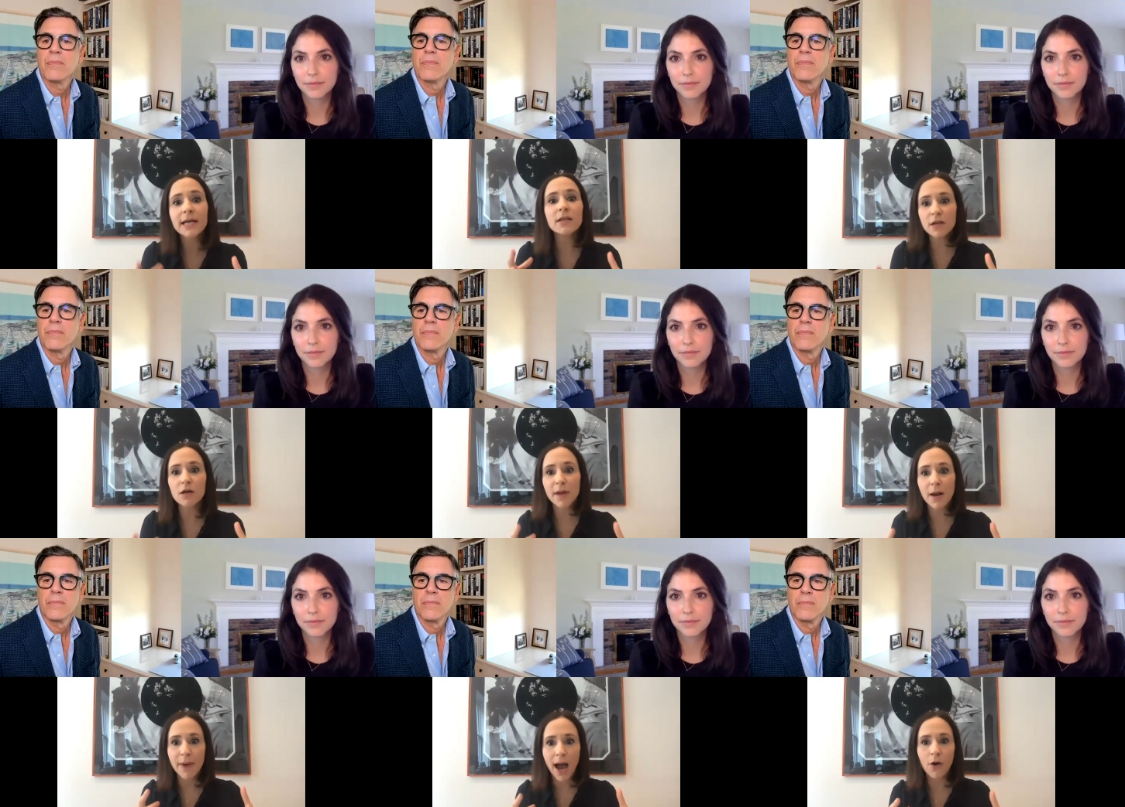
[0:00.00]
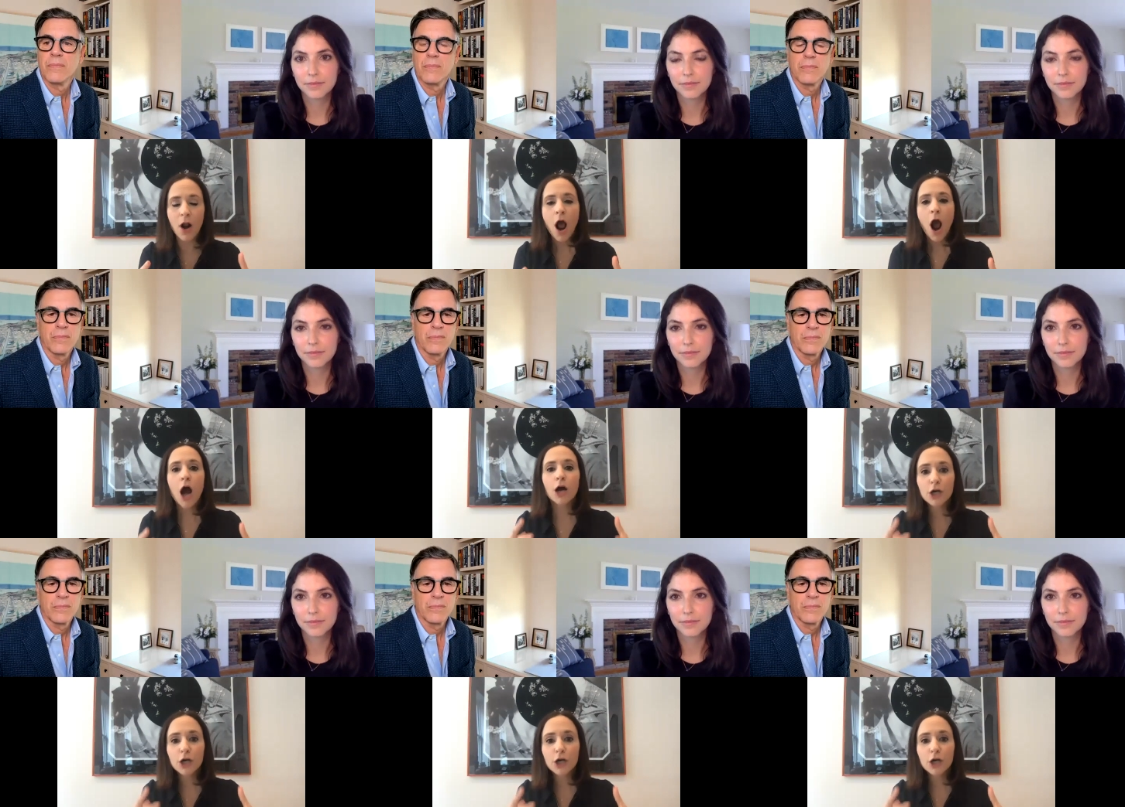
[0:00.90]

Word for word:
Speaker 1: little bit about our